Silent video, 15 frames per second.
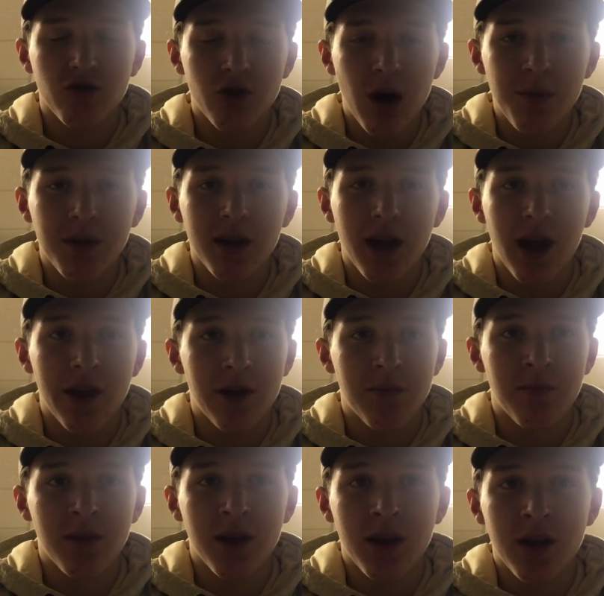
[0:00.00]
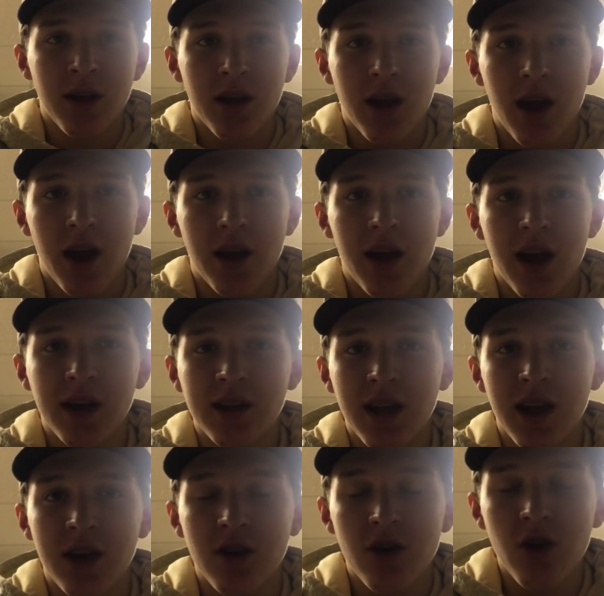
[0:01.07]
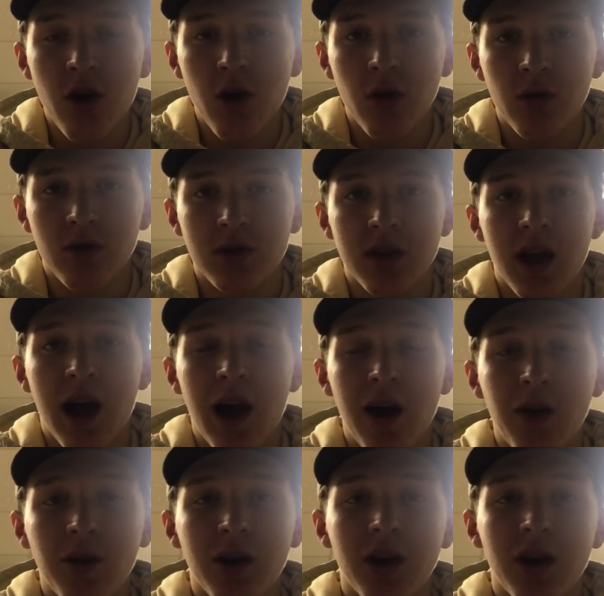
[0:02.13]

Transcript: grew up together, and Hecate knows how